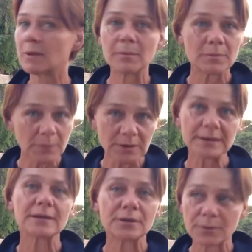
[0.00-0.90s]
We're
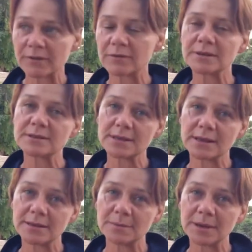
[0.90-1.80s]
building a reference
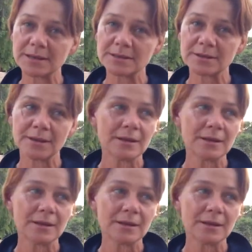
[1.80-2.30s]
database.